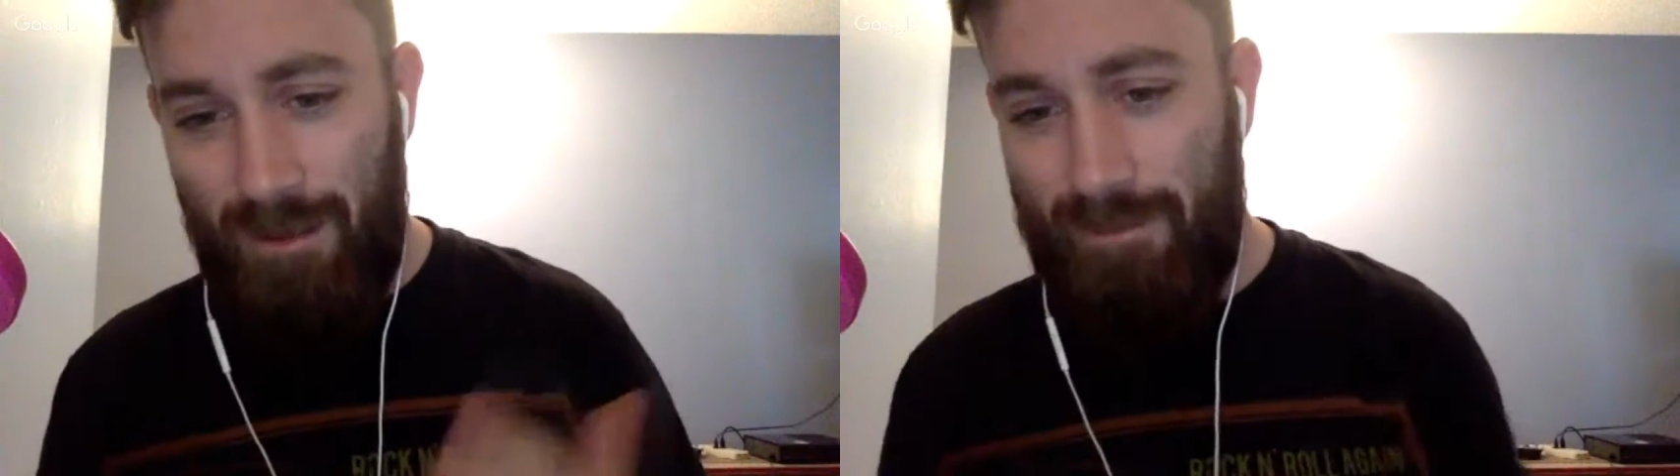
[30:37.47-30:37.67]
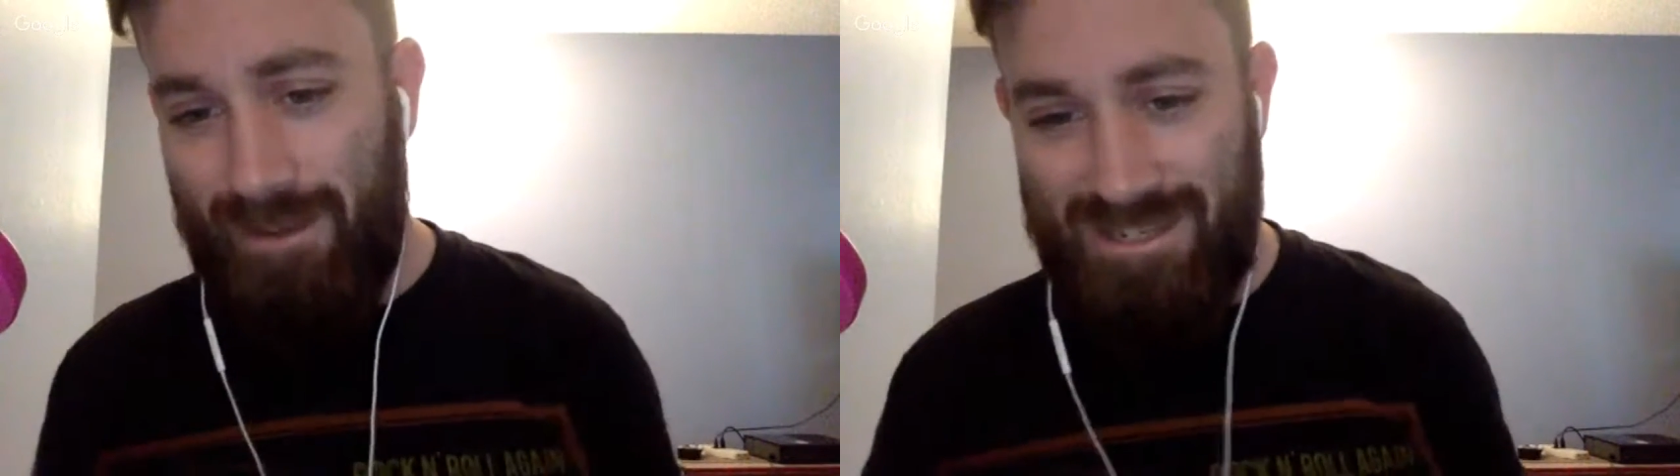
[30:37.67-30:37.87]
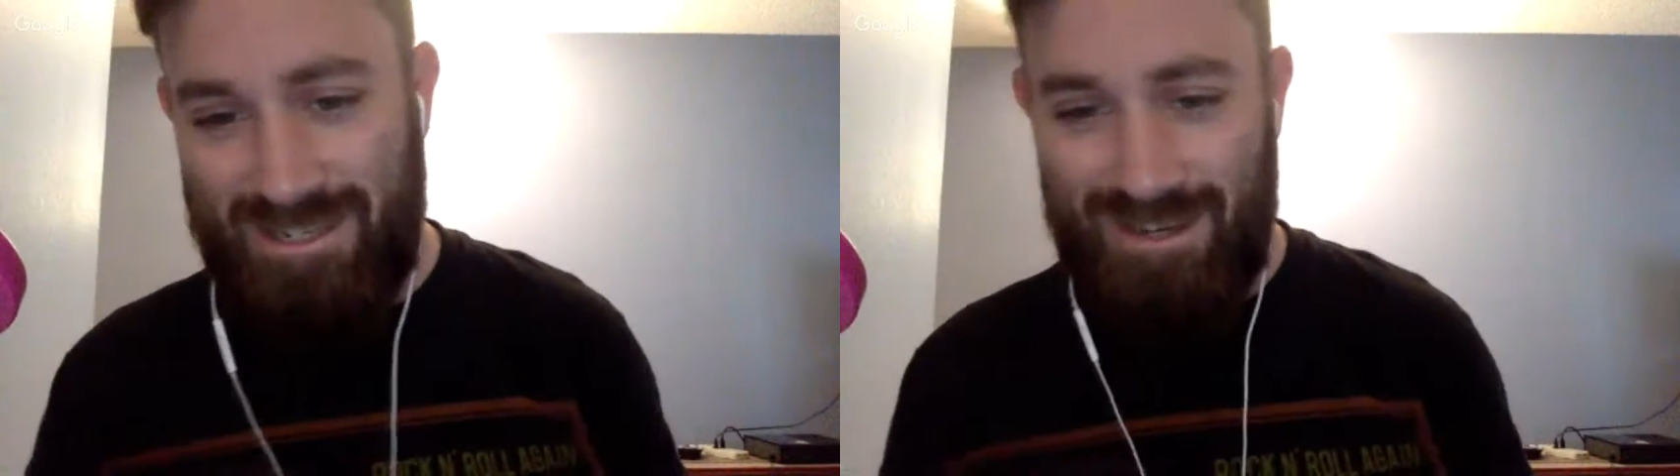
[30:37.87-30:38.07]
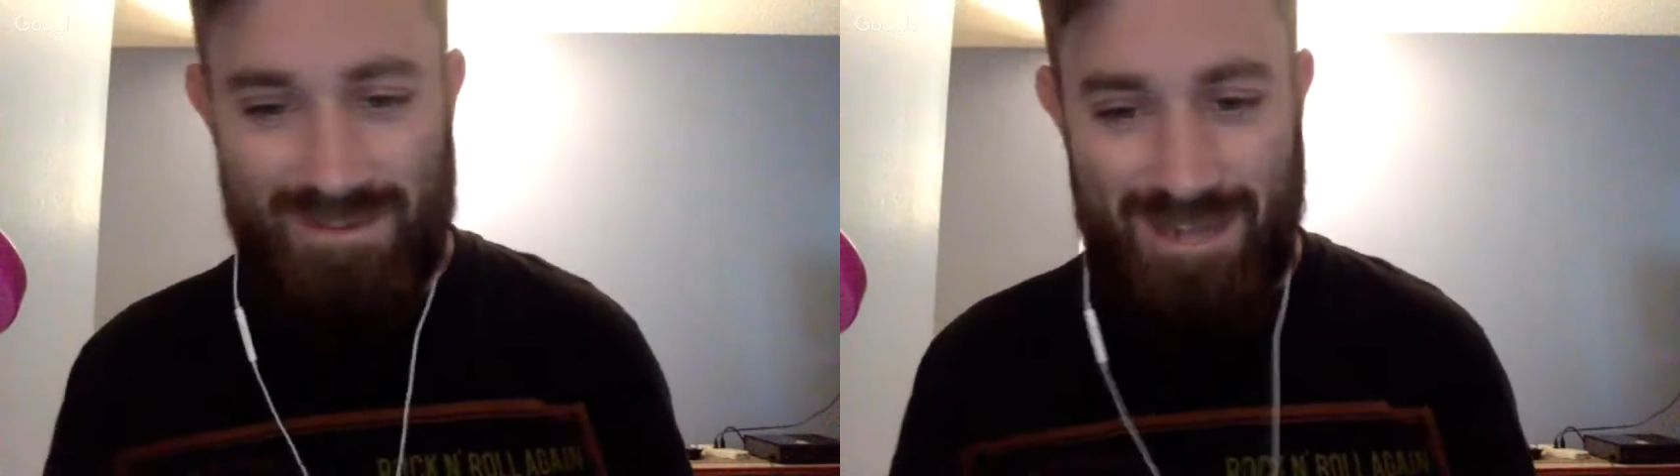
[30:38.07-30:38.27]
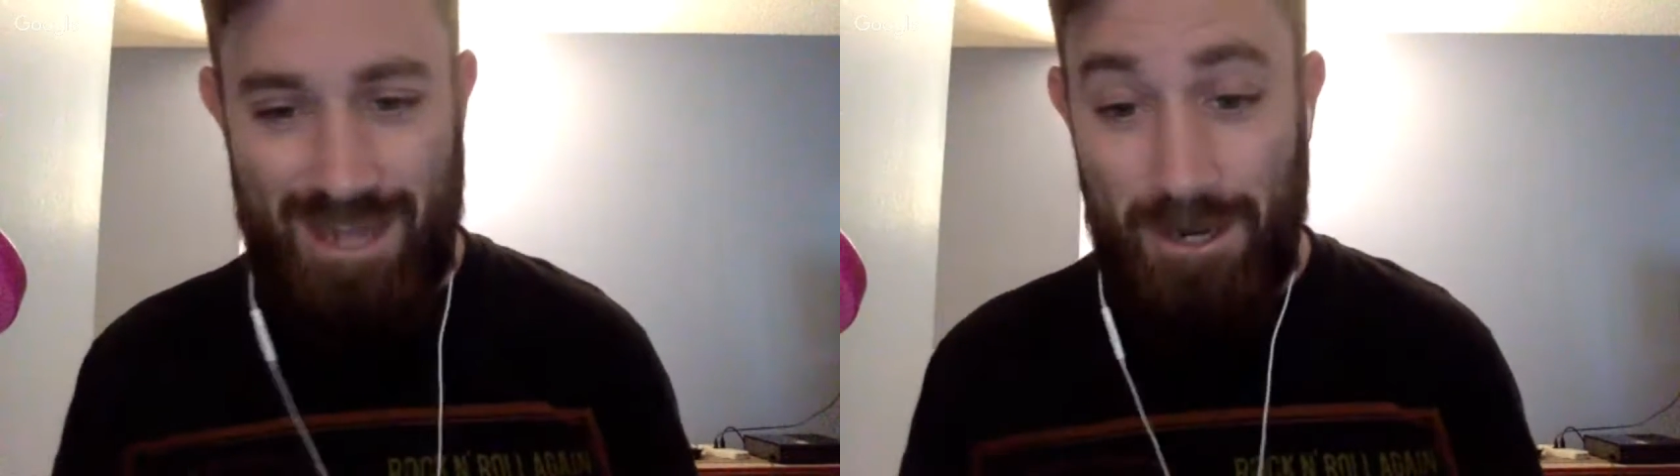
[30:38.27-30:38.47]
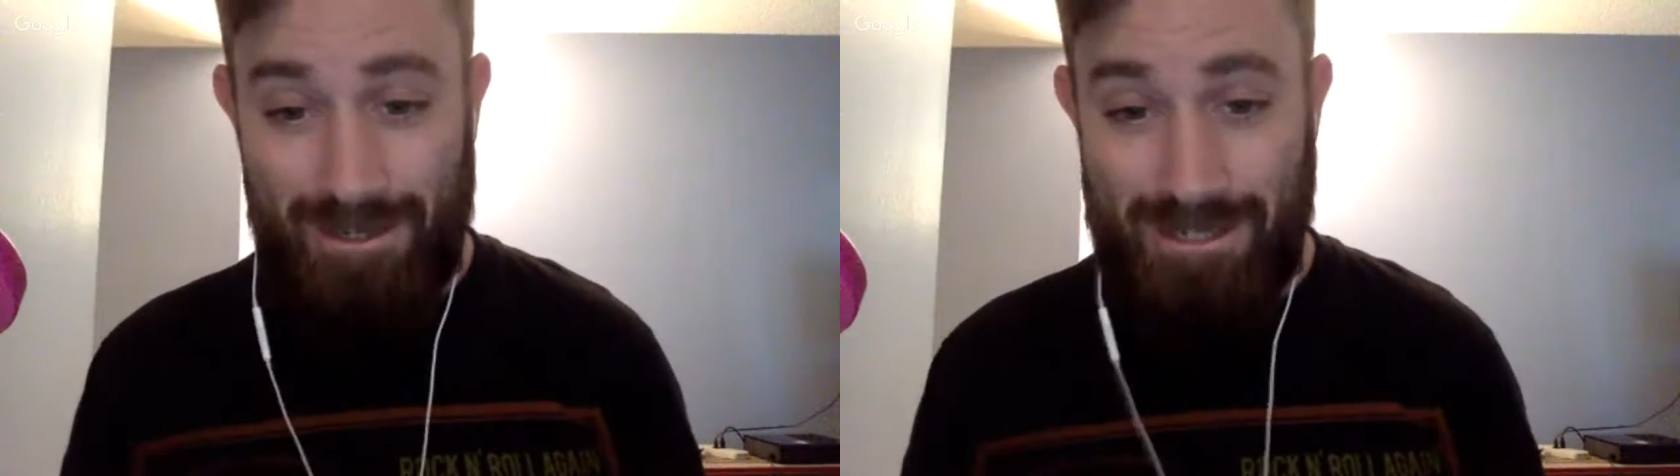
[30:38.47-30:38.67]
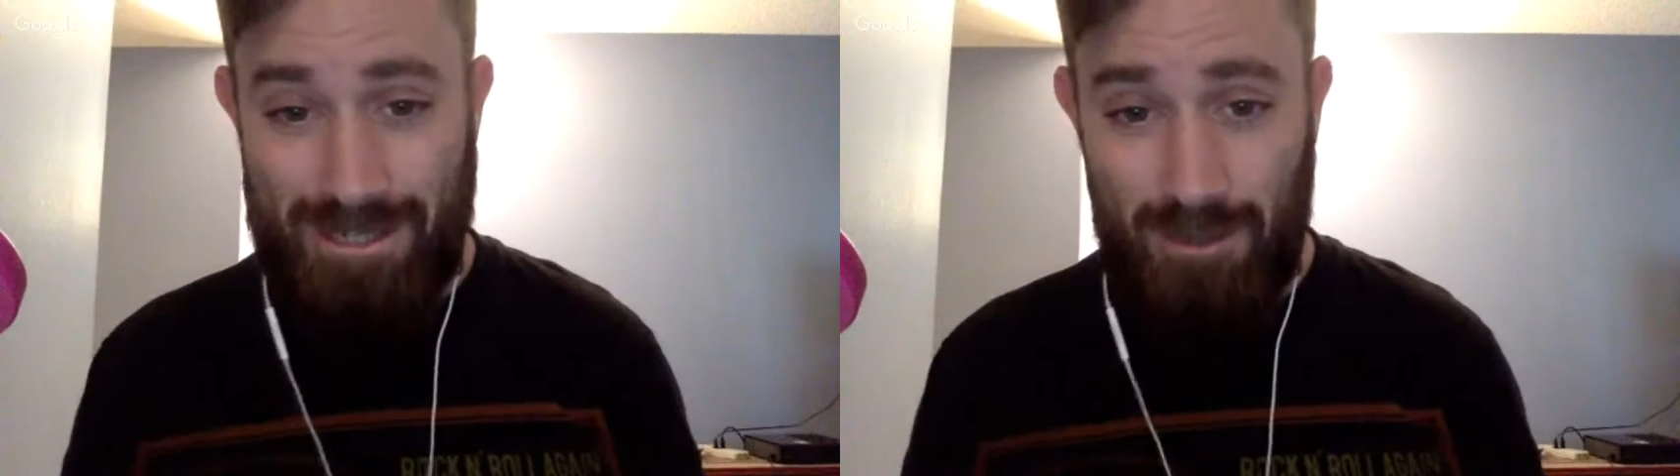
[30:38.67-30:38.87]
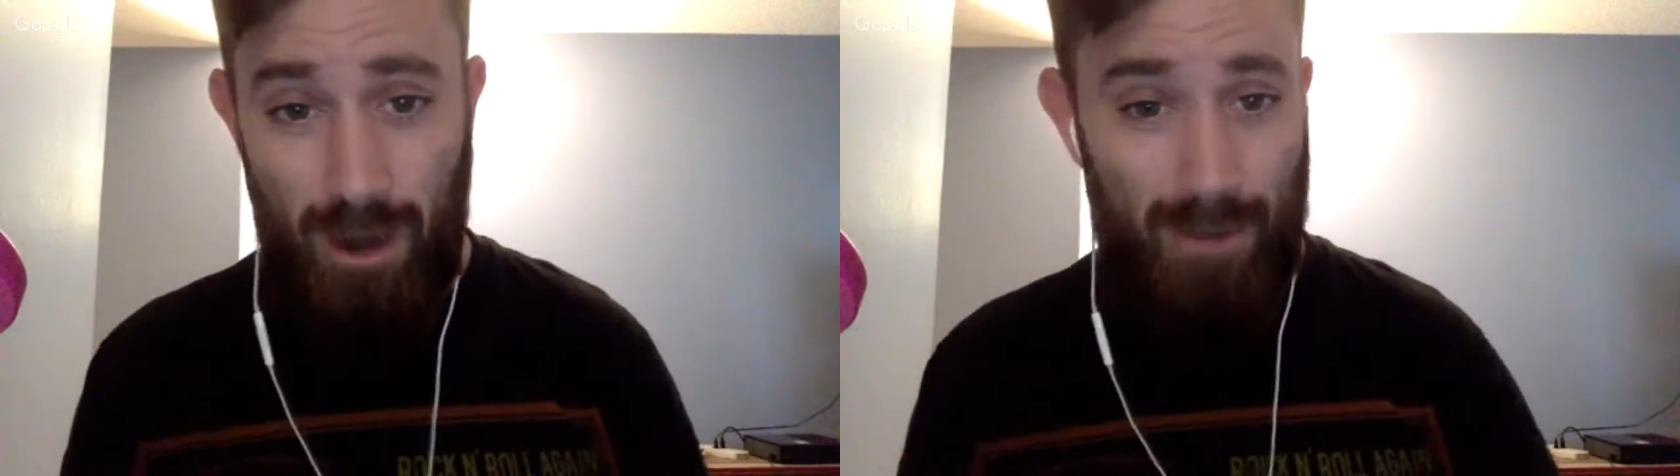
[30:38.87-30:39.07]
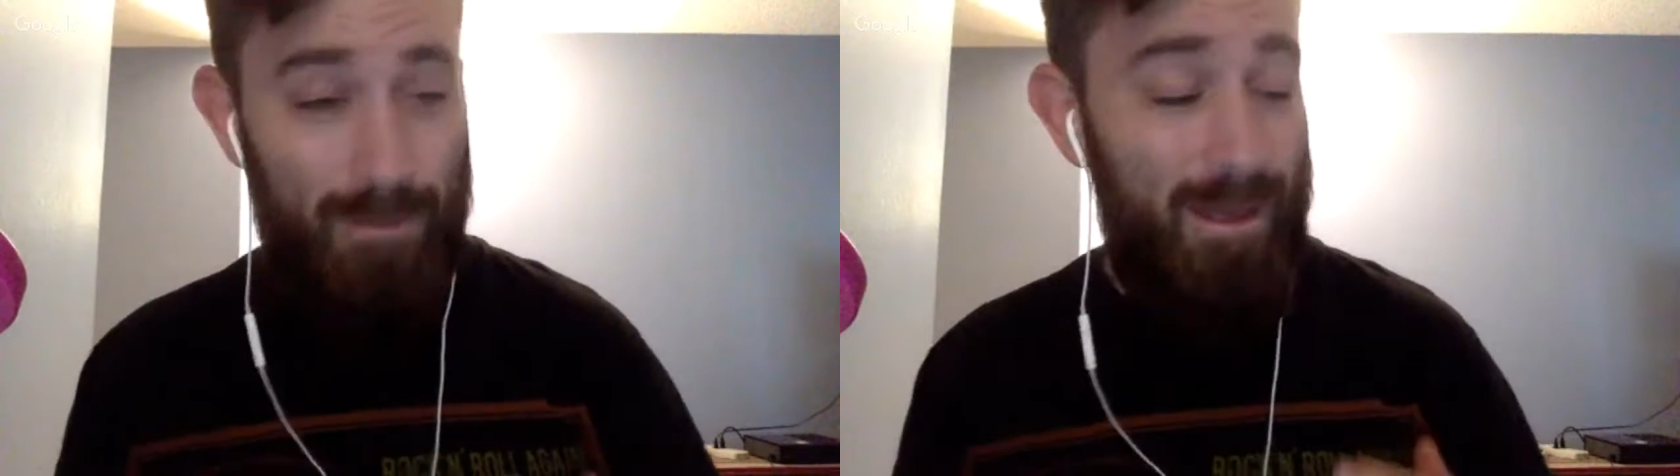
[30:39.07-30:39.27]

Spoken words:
because Jeff's not on Instagram,